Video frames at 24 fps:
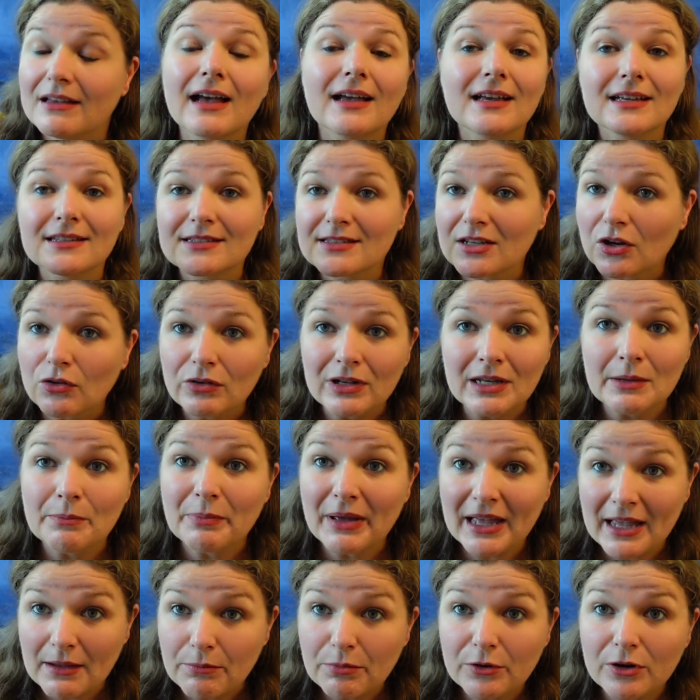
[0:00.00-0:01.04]
It's only
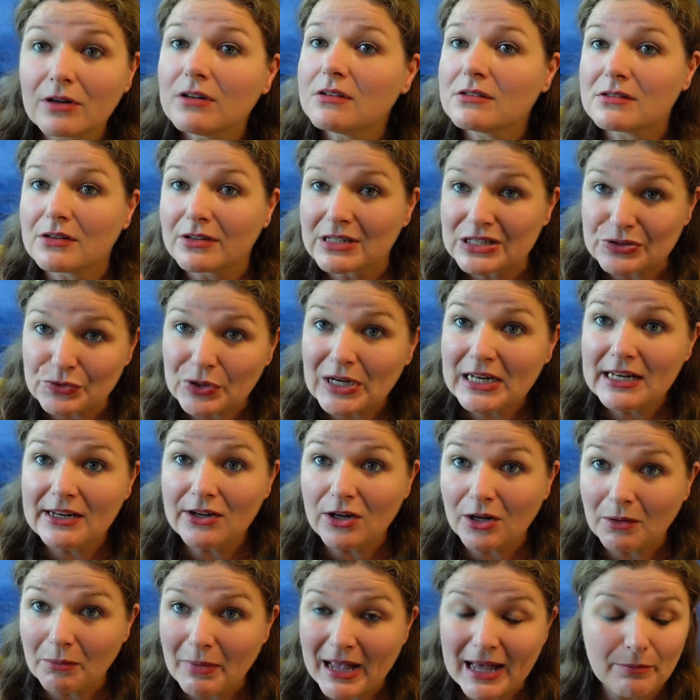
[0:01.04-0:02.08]
paper, so it's really
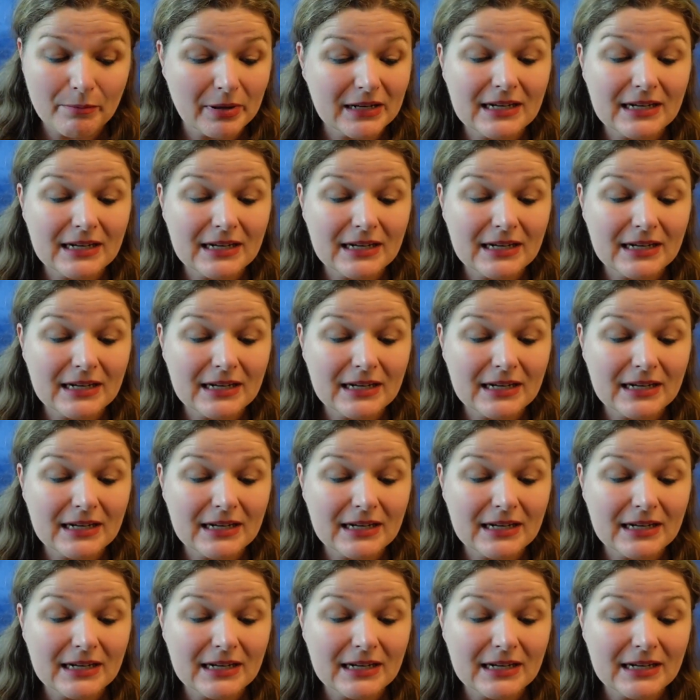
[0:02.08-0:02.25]
not bad.